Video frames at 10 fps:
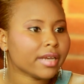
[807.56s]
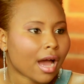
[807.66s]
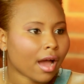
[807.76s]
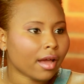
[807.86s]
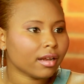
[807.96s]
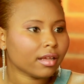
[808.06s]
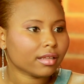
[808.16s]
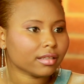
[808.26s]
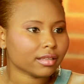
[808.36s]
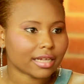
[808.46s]
not
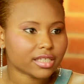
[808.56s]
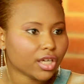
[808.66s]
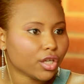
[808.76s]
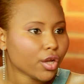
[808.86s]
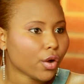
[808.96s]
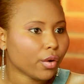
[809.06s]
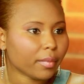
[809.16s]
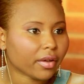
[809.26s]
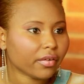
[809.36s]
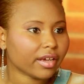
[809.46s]
Latino
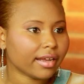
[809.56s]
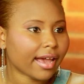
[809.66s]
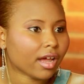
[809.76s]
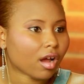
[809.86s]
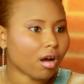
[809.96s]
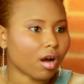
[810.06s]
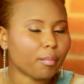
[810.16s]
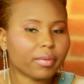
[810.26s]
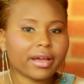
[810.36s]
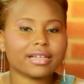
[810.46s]
American at all,
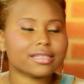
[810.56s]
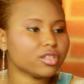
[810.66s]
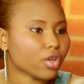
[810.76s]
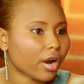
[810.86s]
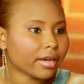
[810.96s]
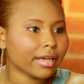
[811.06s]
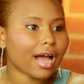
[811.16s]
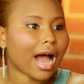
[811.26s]
but darn it,